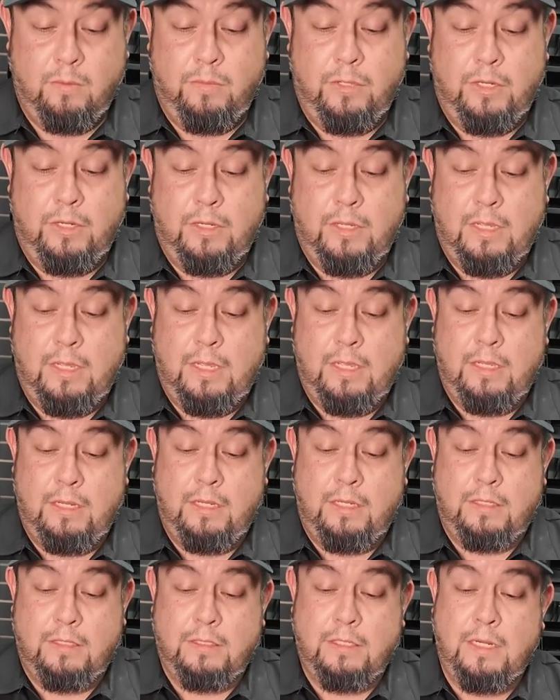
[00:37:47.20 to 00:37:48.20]
But
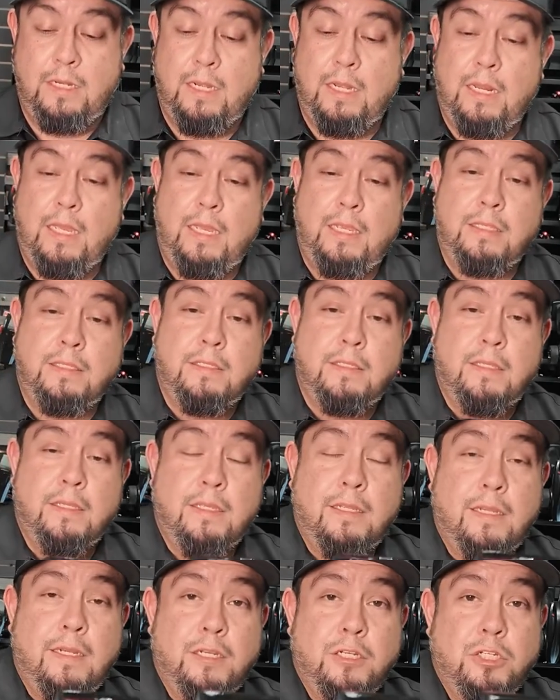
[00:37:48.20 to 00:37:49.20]
you see it nice
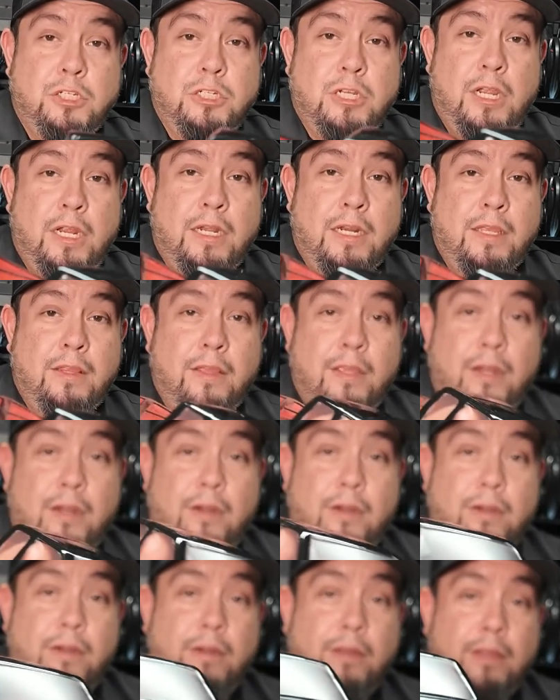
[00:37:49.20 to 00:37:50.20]
and shiny
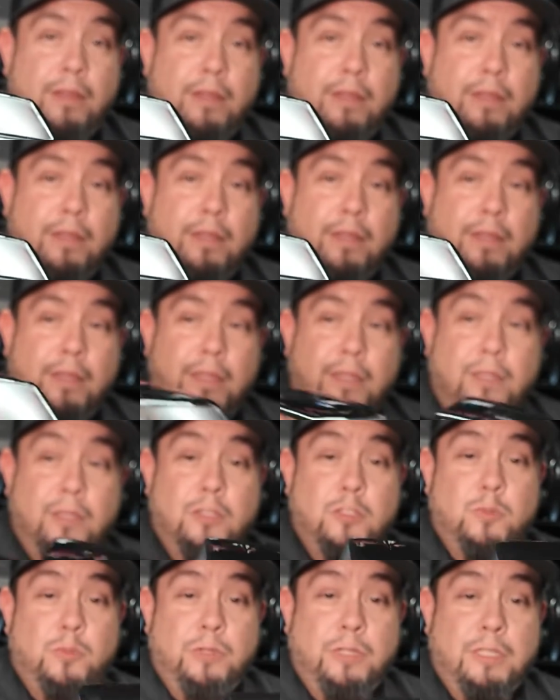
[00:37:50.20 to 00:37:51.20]
there.
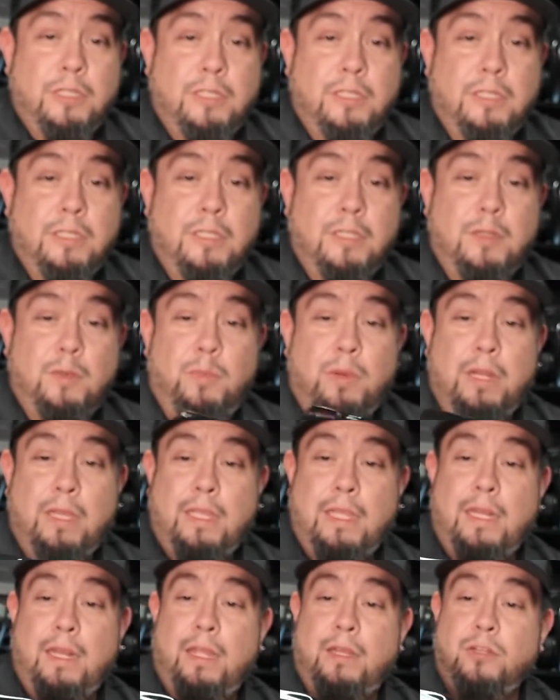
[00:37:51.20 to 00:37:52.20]
Looks pretty good, but
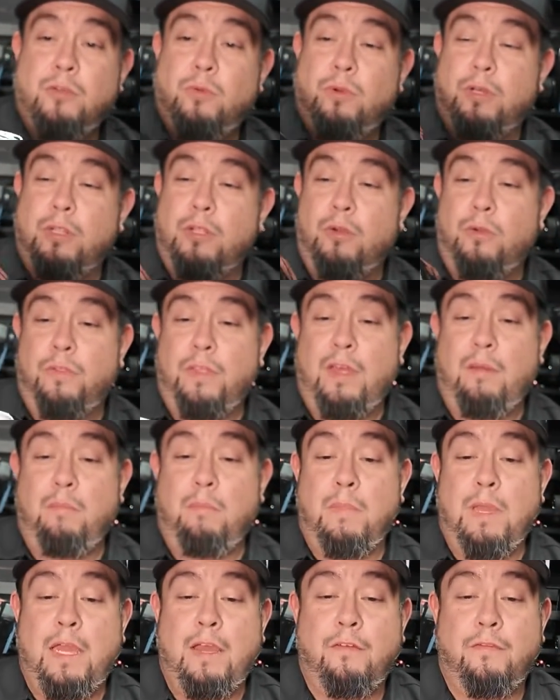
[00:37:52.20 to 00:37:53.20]
again, I do want to go with that
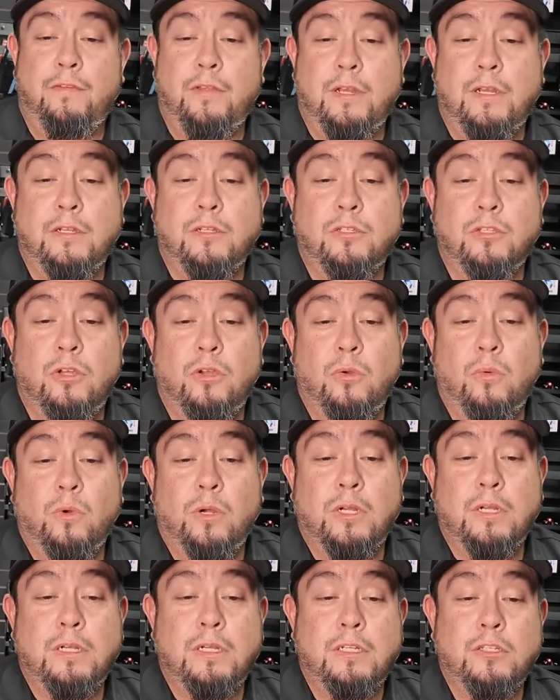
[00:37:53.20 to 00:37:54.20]
matte finish, so
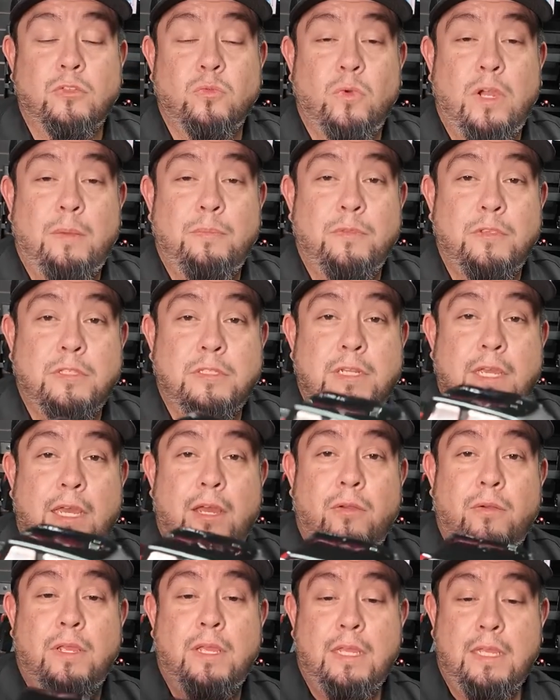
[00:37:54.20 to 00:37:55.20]
we're going to just wipe this
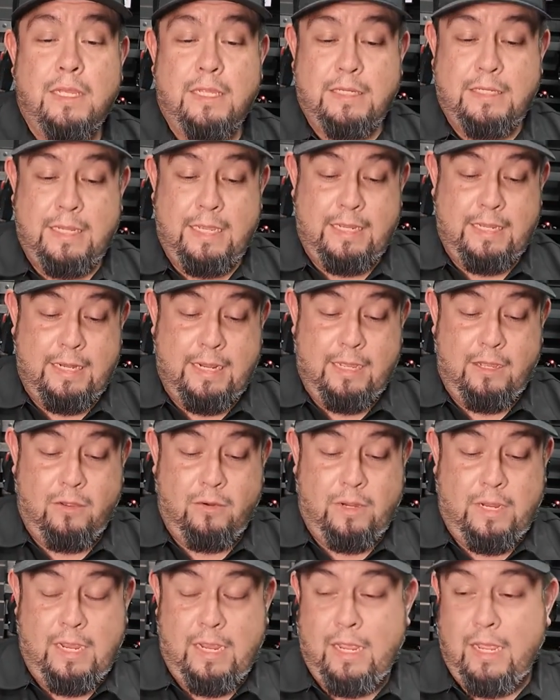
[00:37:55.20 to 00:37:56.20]
down, take it
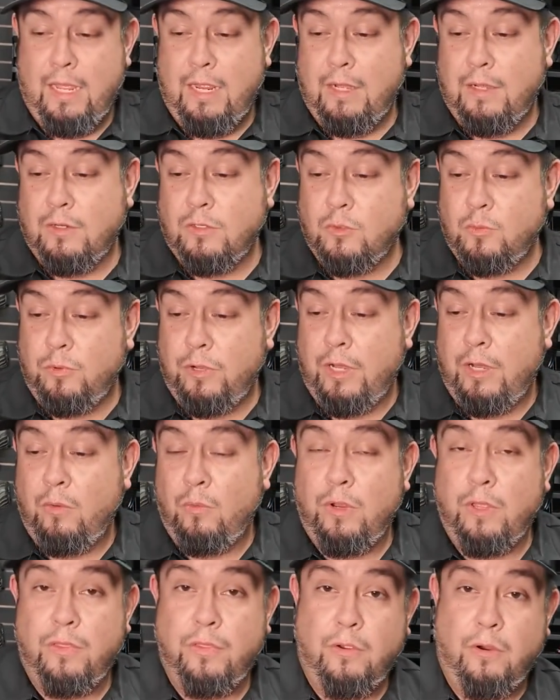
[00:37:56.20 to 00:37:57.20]
out, and spray
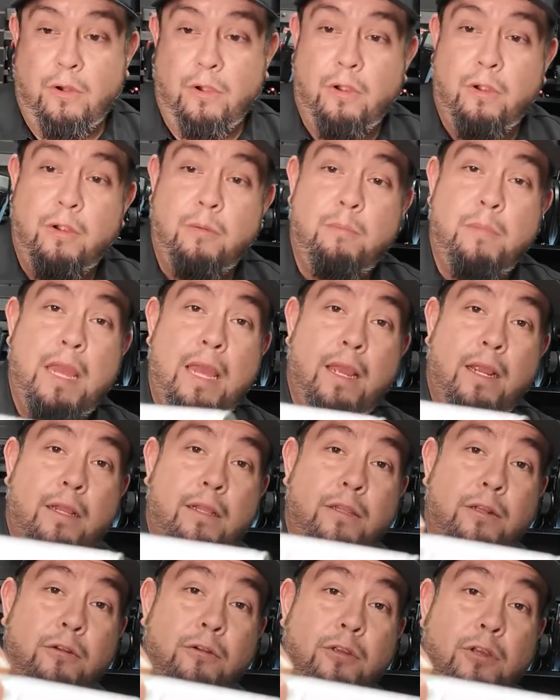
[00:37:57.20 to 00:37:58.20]
it with our matte
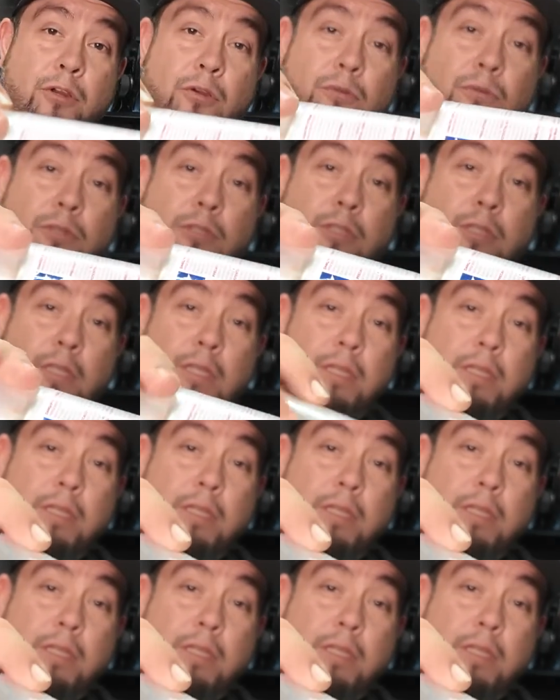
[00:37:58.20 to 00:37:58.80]
clear coat.